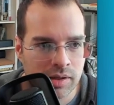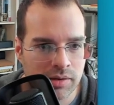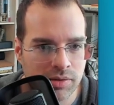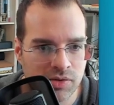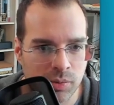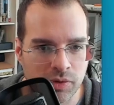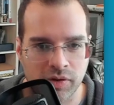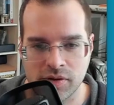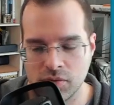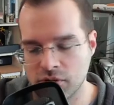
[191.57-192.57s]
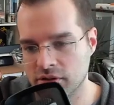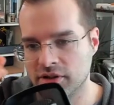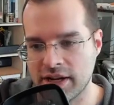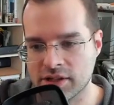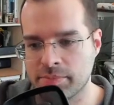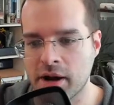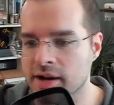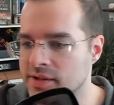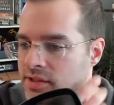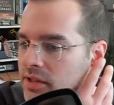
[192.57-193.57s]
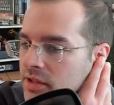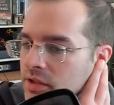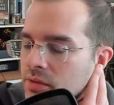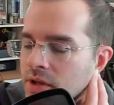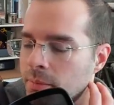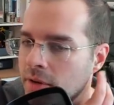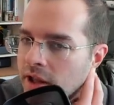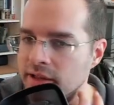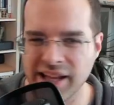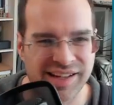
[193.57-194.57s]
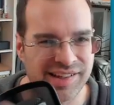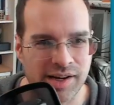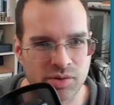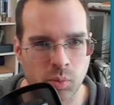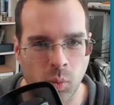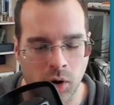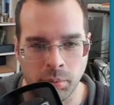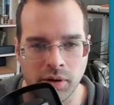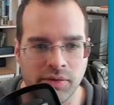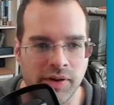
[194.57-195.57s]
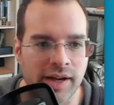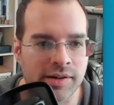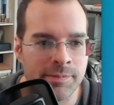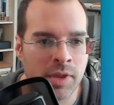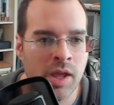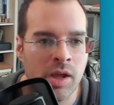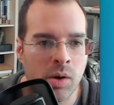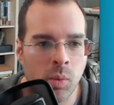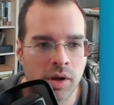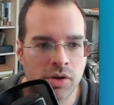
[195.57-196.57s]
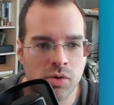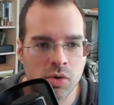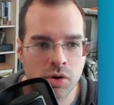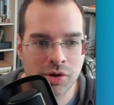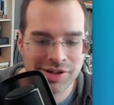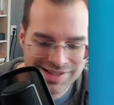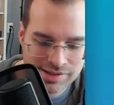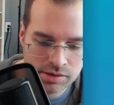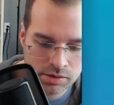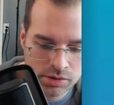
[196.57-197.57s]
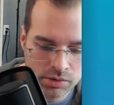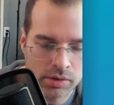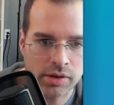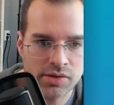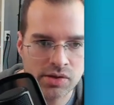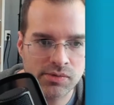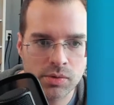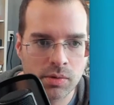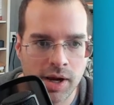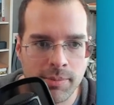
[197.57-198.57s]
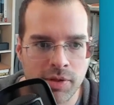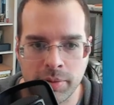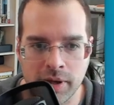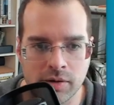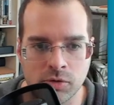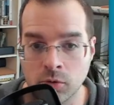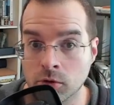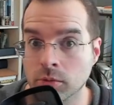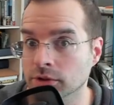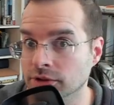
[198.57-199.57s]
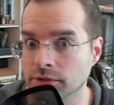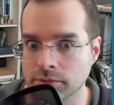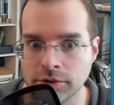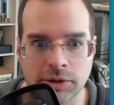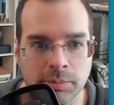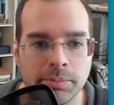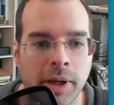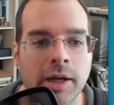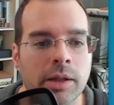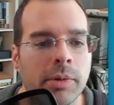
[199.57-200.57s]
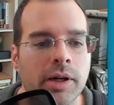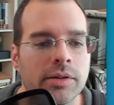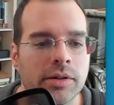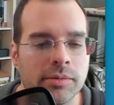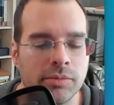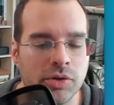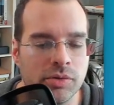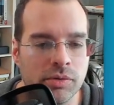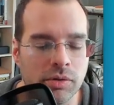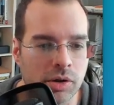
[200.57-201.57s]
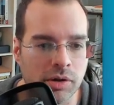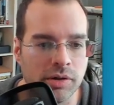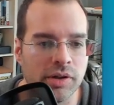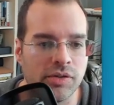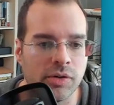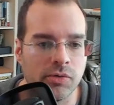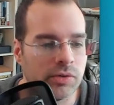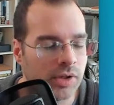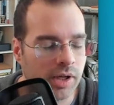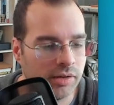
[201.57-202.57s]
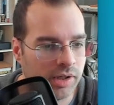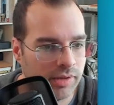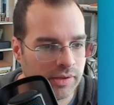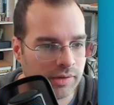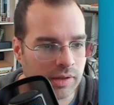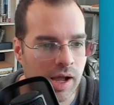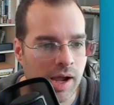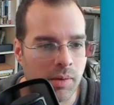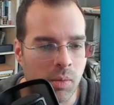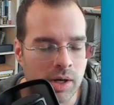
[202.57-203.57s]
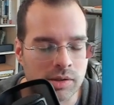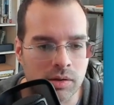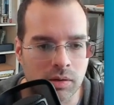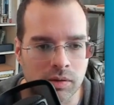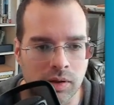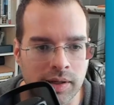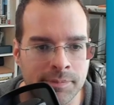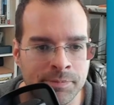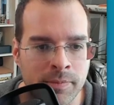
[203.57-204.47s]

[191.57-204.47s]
this was like you did the text box and then you applied that text warp effect. What you could consider doing is if you grab the pen tool, which is a real pain in the butt to learn, and so if you've not done this a lot, watch closely.